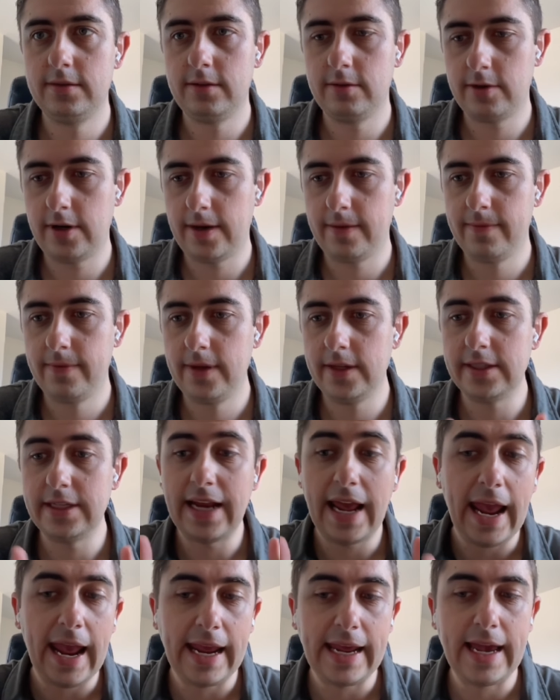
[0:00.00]
Okay, it's
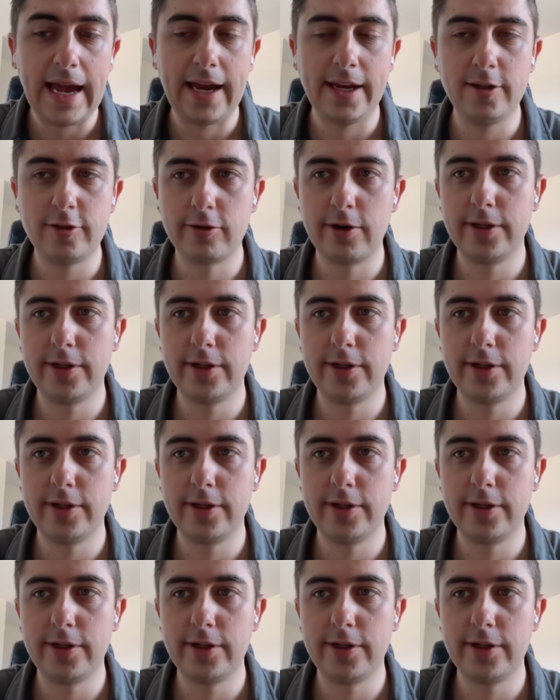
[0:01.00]
an AI